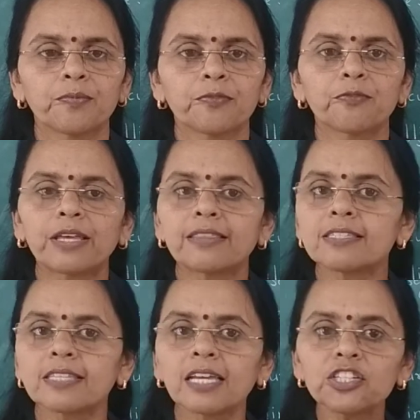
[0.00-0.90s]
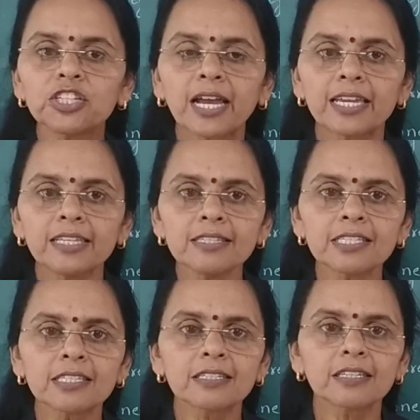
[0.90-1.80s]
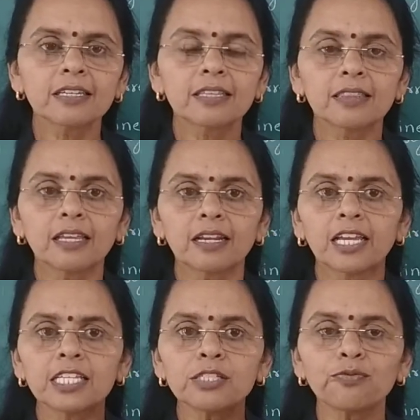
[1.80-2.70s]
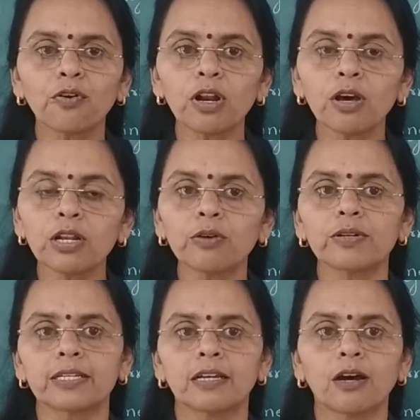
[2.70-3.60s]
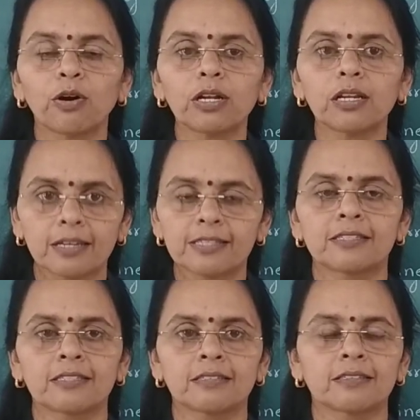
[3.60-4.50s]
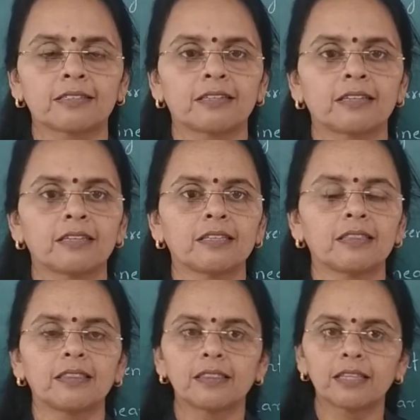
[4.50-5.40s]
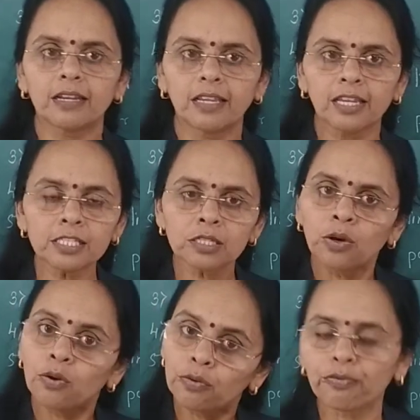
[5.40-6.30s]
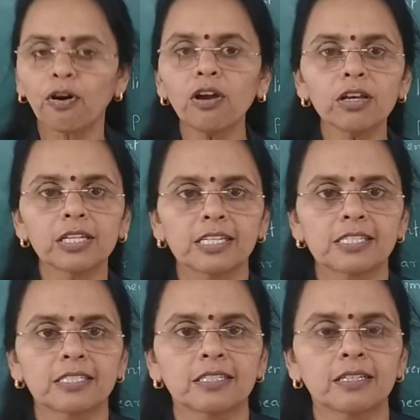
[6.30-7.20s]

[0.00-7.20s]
When the sun shines, the rays fall on us. The rays fall on us.